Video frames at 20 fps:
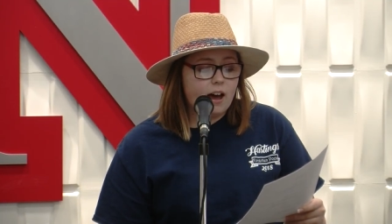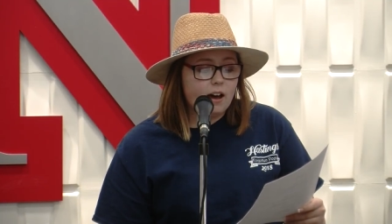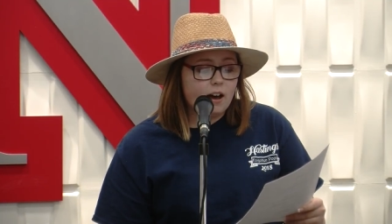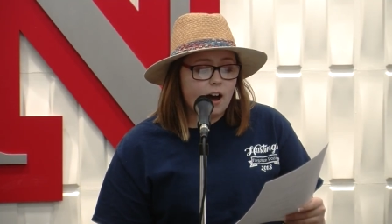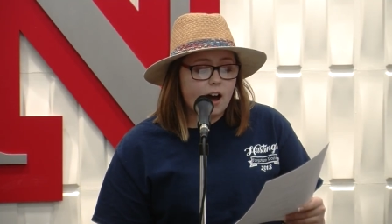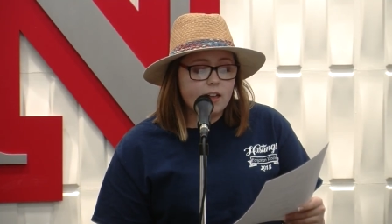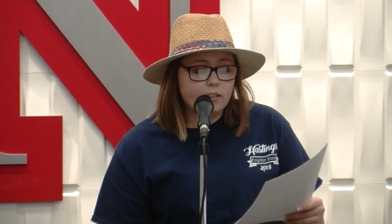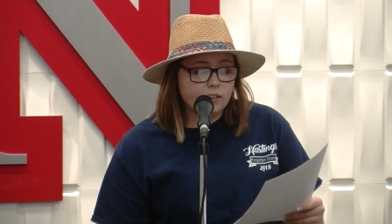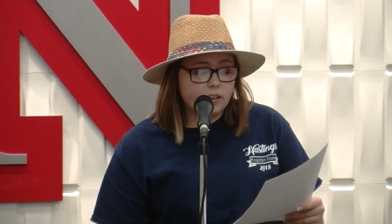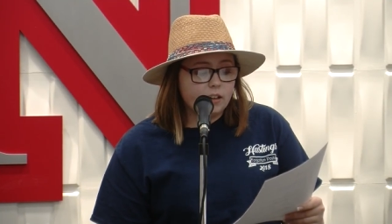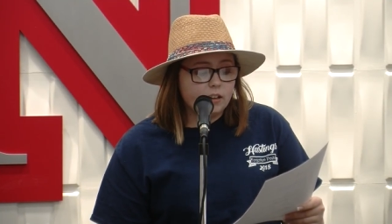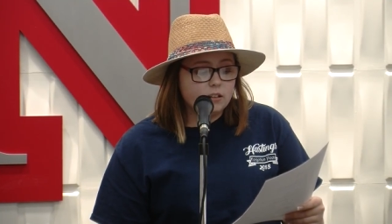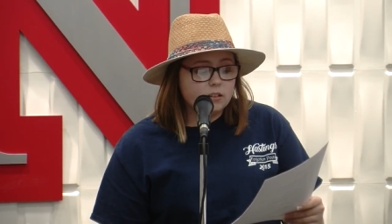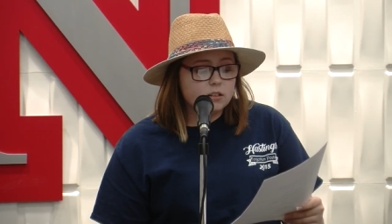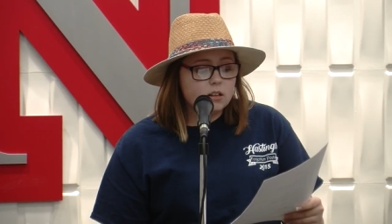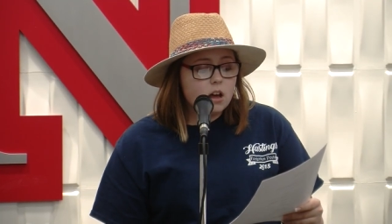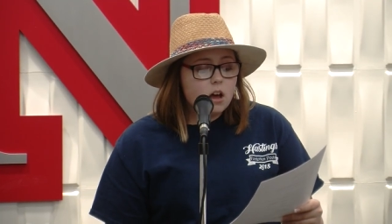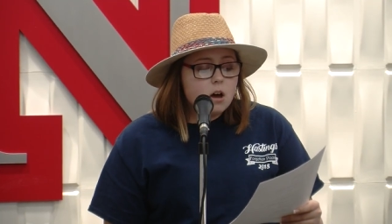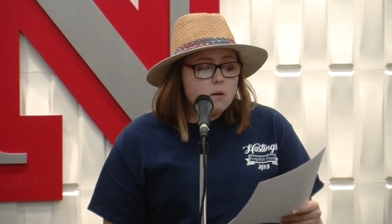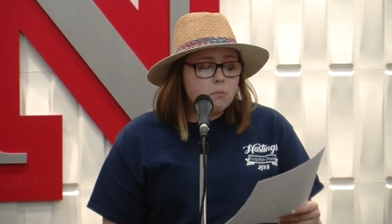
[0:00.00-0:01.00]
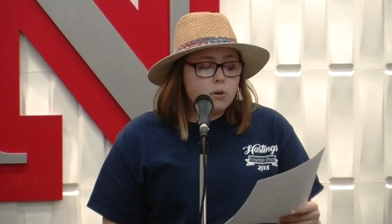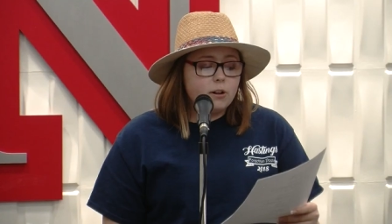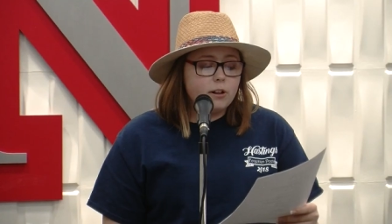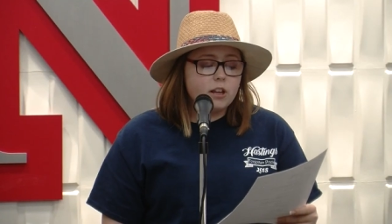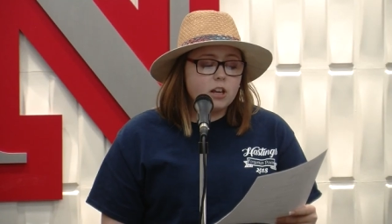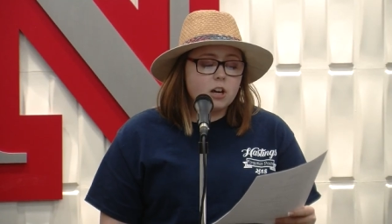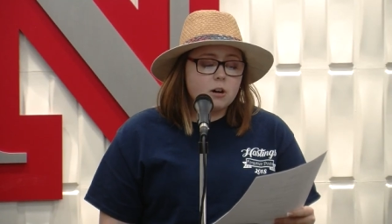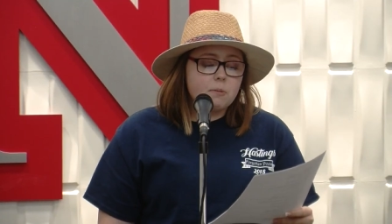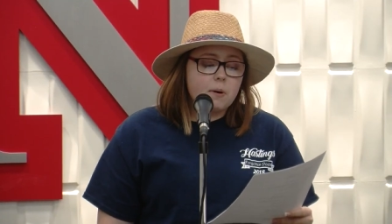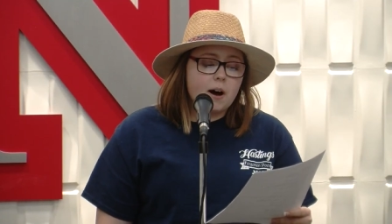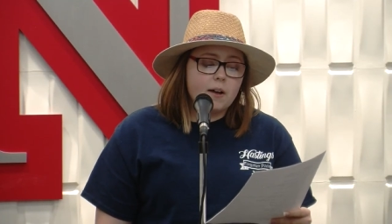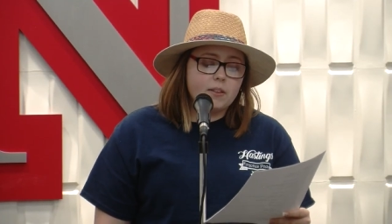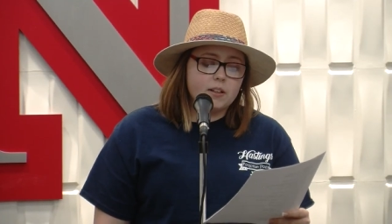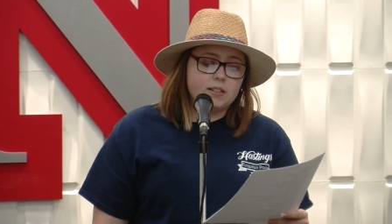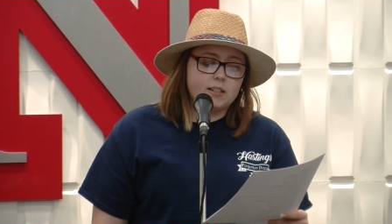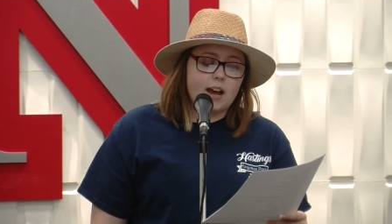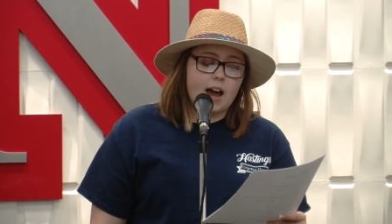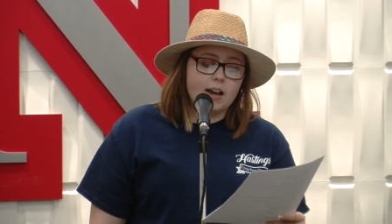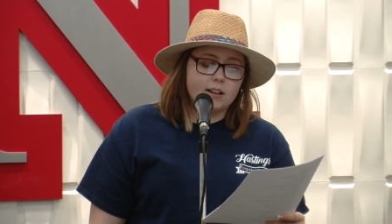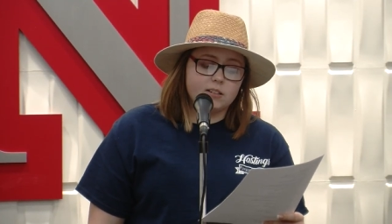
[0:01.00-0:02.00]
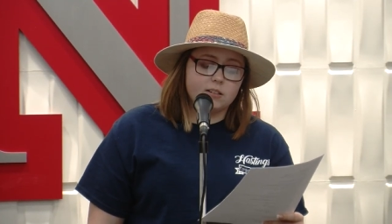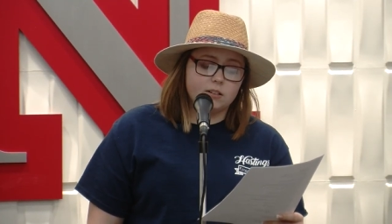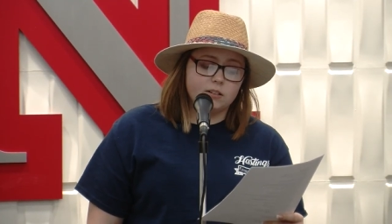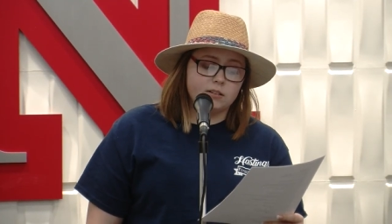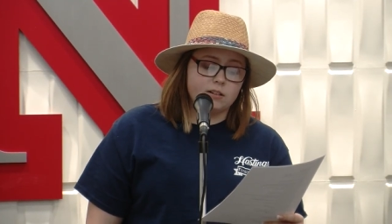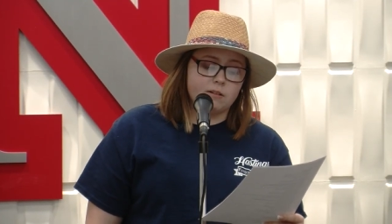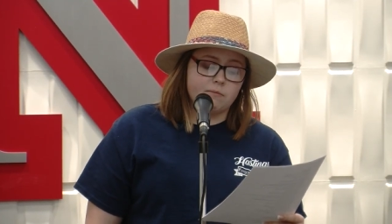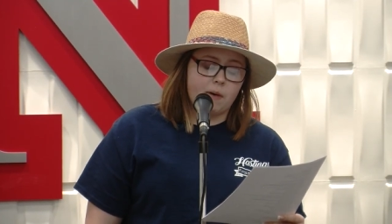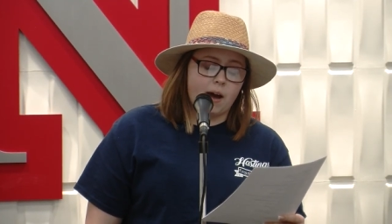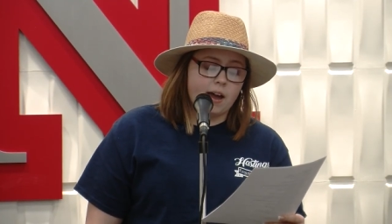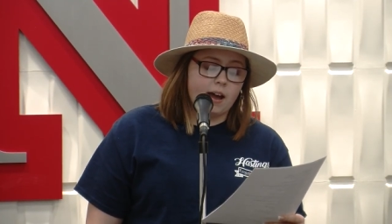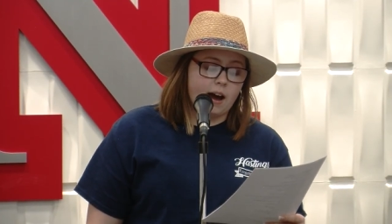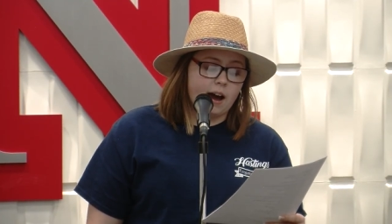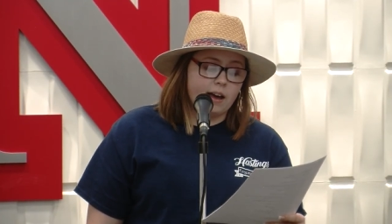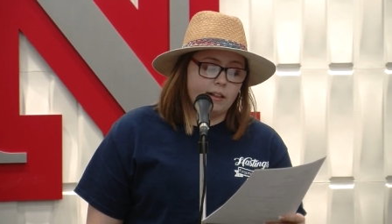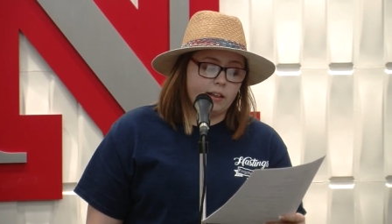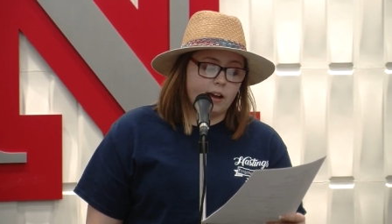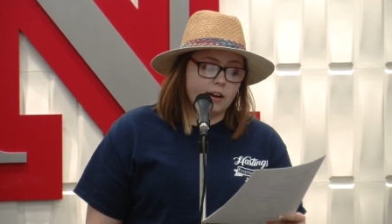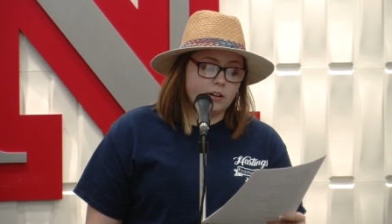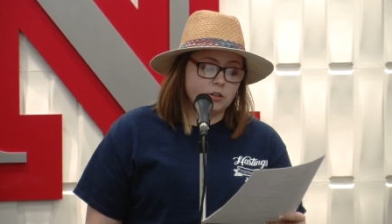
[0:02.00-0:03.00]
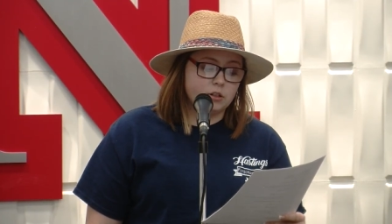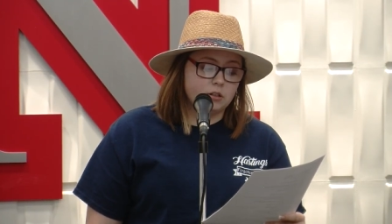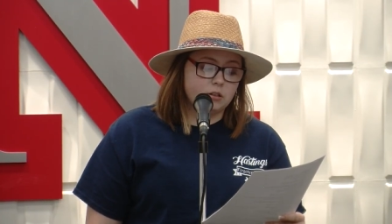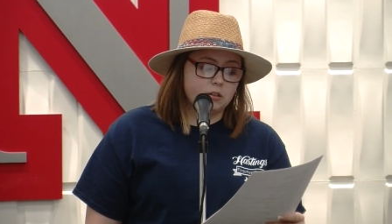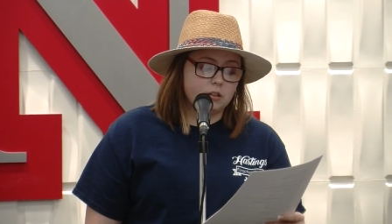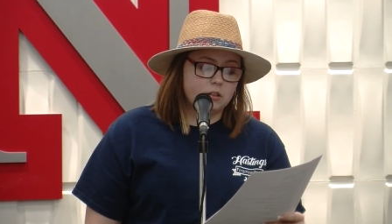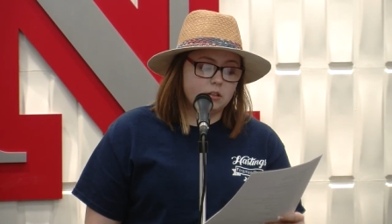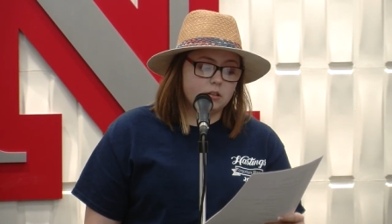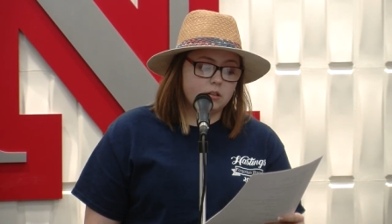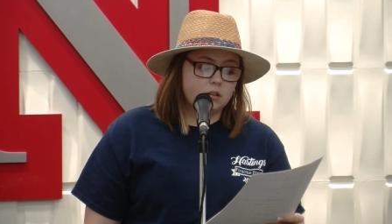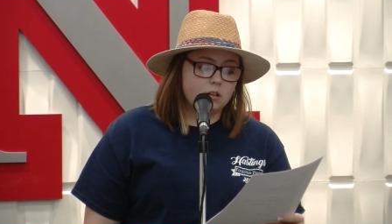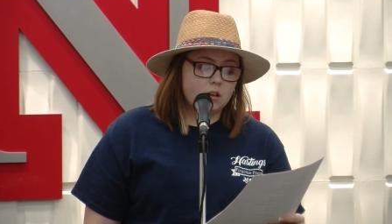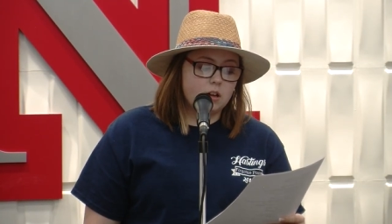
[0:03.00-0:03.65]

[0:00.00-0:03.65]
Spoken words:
eyelids, pulling upon the tassels of my eyelashes.